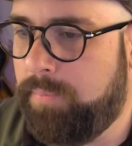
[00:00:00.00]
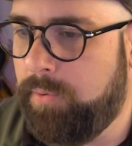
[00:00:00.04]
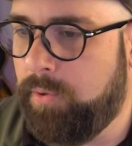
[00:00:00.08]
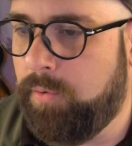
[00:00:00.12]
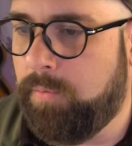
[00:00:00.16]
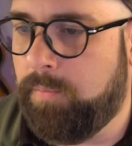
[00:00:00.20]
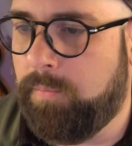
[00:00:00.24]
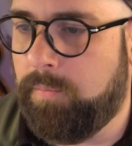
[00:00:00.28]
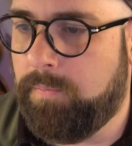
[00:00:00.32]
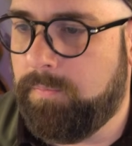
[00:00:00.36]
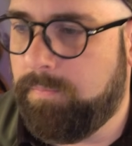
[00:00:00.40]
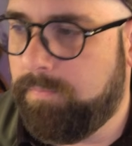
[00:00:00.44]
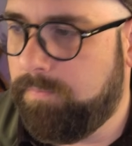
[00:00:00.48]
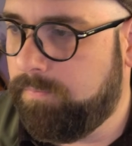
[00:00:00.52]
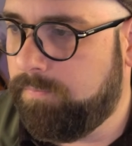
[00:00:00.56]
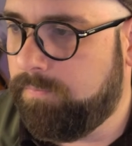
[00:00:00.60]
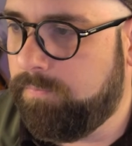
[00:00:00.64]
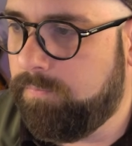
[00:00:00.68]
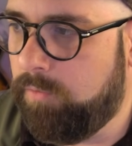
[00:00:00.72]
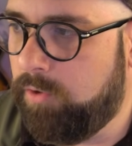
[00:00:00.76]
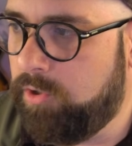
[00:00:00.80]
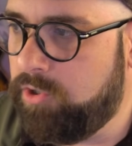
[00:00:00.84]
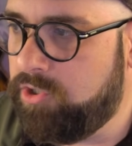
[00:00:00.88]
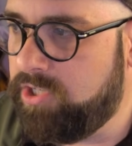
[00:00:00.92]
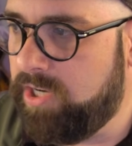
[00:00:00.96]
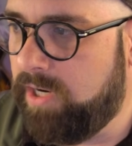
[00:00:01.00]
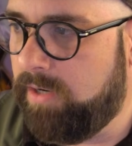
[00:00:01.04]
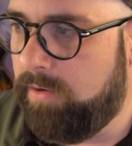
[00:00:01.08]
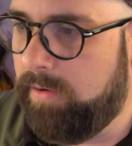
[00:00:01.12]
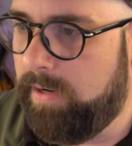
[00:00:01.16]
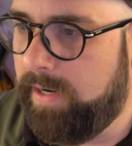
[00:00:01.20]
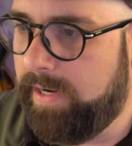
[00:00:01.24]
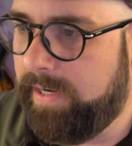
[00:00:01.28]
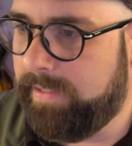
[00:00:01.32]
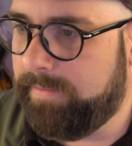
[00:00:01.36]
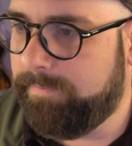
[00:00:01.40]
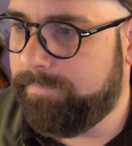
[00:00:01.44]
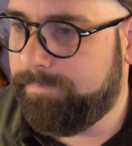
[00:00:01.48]
boom, we're
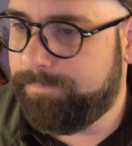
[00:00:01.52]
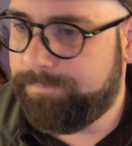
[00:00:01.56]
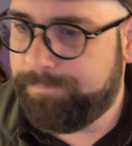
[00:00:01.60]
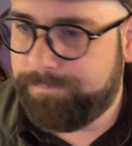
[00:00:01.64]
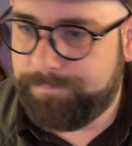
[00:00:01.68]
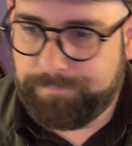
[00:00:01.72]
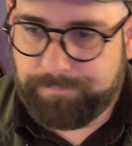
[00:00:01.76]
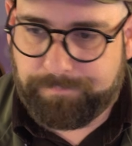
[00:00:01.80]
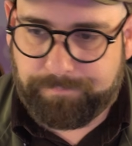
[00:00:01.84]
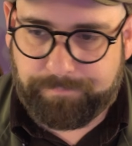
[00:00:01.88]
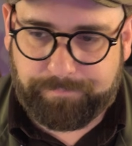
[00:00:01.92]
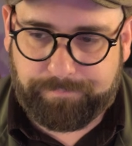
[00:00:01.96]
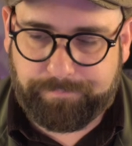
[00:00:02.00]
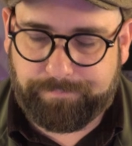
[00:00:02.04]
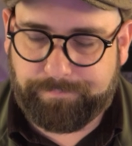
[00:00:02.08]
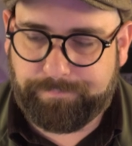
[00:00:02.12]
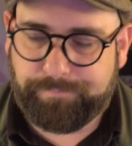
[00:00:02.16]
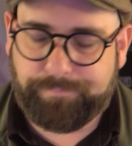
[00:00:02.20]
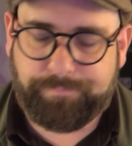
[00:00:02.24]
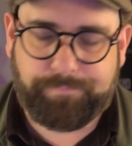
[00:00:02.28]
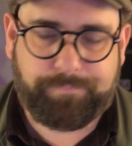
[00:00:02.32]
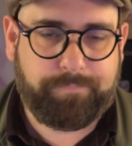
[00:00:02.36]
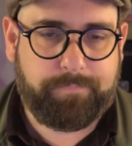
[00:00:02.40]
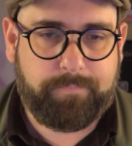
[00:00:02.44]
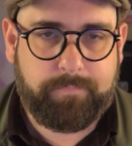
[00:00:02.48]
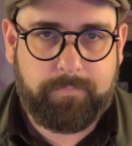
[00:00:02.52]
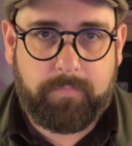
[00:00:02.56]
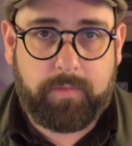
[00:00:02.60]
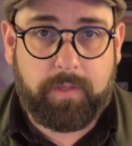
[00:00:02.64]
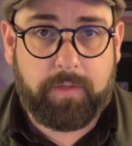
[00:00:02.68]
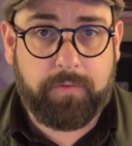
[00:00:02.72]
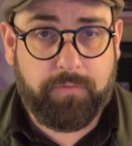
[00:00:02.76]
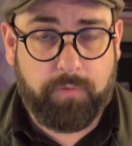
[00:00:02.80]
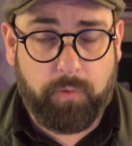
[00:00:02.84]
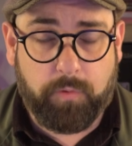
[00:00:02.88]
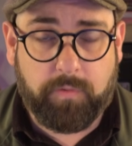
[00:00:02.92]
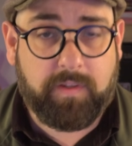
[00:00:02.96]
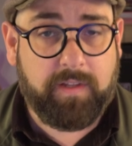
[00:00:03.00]
generating.
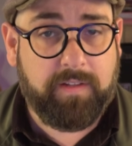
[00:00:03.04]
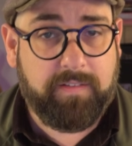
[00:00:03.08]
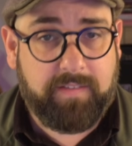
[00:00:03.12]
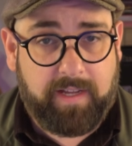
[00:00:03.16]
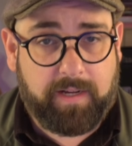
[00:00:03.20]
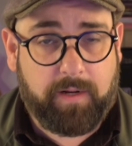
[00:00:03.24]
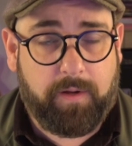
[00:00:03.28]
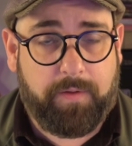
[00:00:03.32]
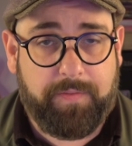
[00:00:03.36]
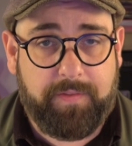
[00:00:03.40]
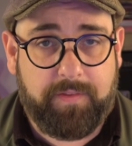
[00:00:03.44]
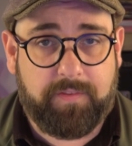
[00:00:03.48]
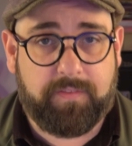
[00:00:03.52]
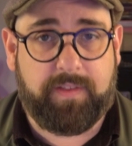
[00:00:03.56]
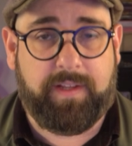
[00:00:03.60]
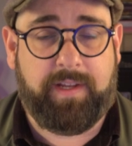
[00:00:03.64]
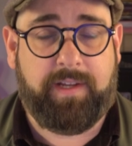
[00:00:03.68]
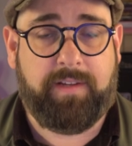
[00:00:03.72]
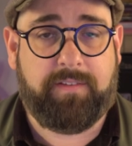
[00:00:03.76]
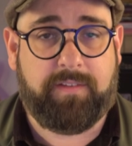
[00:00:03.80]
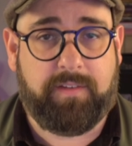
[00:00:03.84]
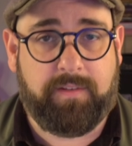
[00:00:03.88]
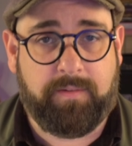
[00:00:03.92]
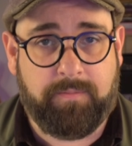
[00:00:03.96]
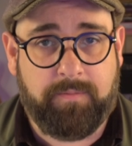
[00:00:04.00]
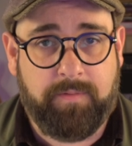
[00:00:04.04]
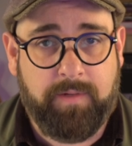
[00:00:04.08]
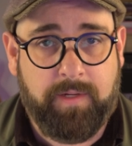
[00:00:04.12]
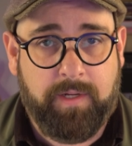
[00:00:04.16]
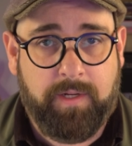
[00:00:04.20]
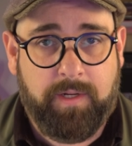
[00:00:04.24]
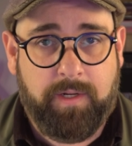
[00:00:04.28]
So it's going to take all these things and